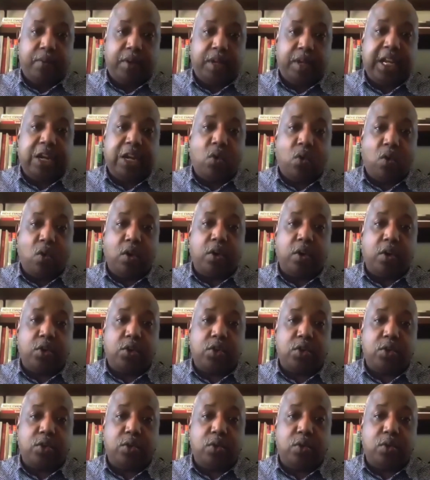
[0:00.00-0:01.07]
in order
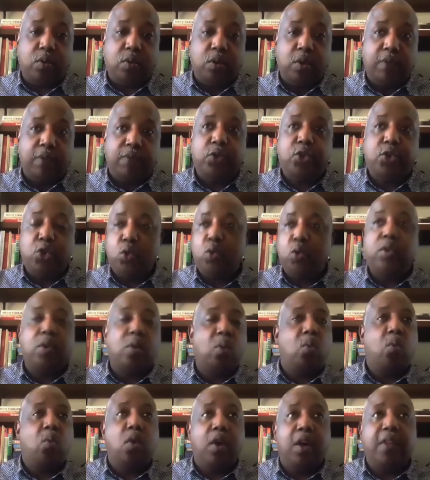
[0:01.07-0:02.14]
to do the
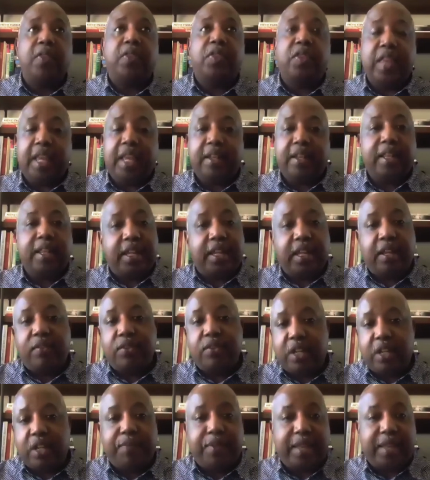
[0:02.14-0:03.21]
one thing that
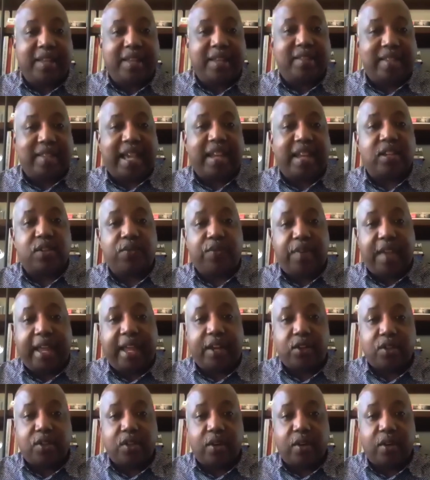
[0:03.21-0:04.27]
gives him that
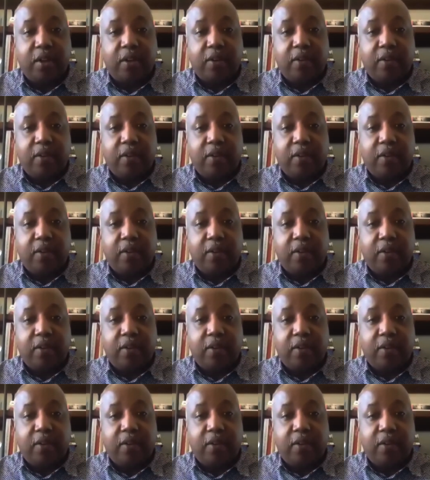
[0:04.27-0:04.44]
satisfaction,